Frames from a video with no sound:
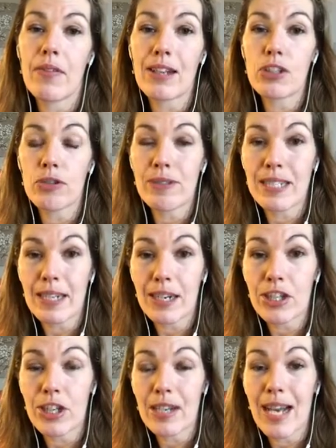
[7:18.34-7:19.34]

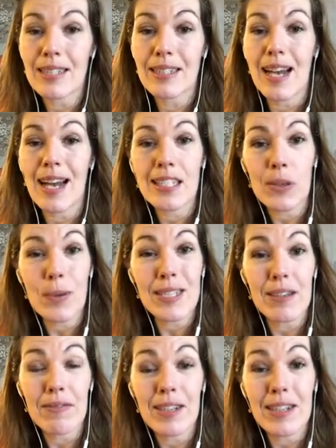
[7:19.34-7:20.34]
jurisdiction has an
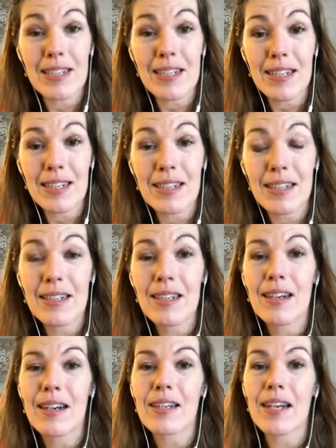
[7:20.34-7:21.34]
adequacy finding.
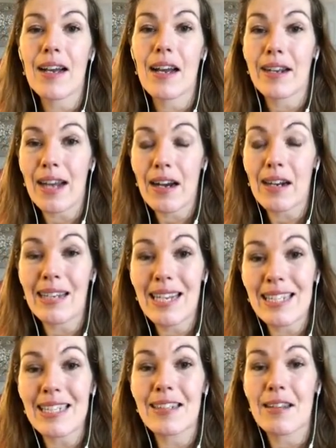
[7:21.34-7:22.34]
Okay, and again, I'll
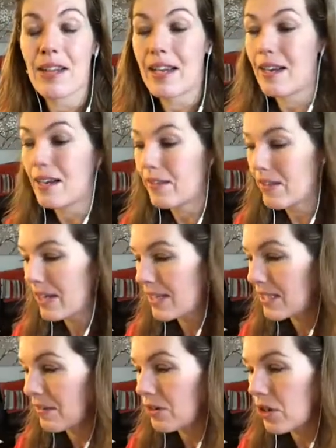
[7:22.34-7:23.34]
list the
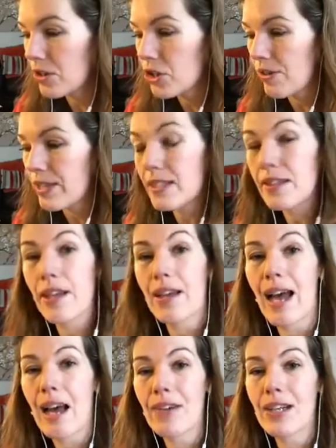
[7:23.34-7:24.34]
list of countries that
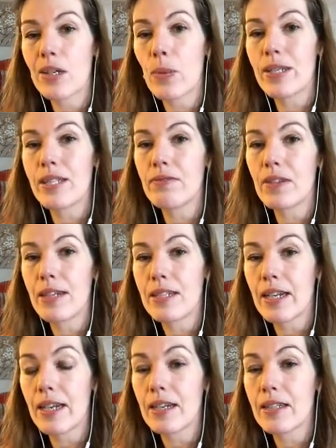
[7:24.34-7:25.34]
have adequacy
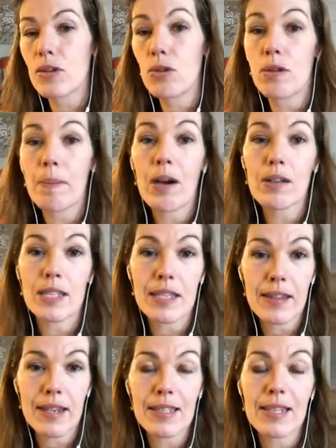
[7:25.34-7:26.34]
findings or are party to
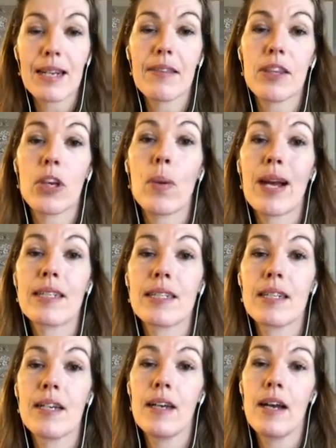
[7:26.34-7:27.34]
things like the
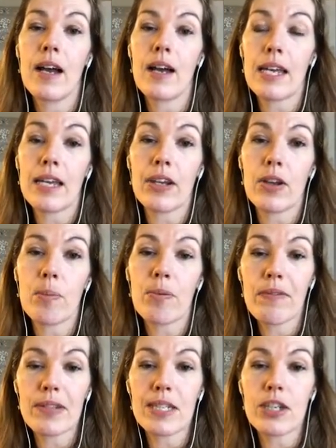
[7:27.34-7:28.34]
US EU
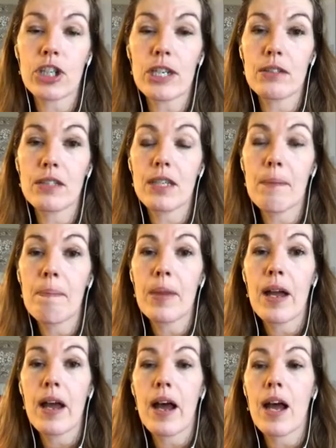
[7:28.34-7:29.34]
Privacy Shield.
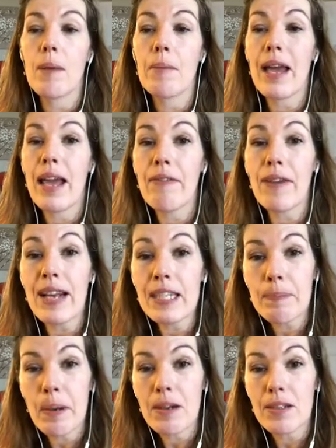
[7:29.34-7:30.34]
If it is
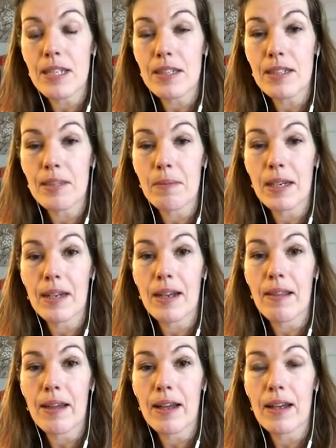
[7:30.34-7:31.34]
party to something
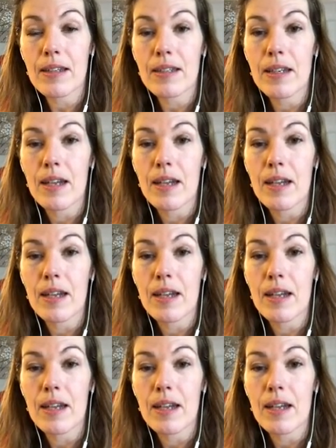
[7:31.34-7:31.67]
like that,